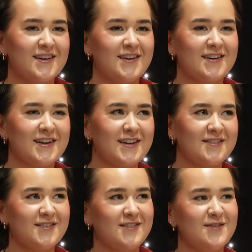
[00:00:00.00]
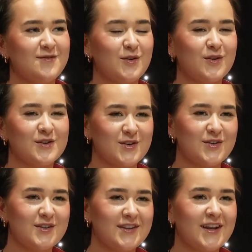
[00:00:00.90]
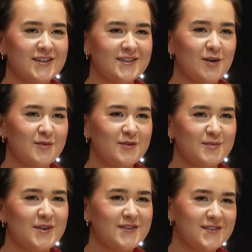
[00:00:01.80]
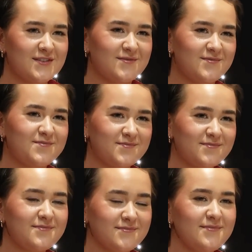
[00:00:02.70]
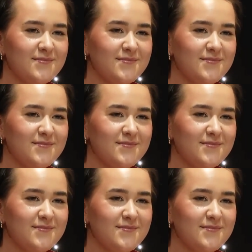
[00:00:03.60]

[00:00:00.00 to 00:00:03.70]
kind of focus on the next coming months. Okay, good.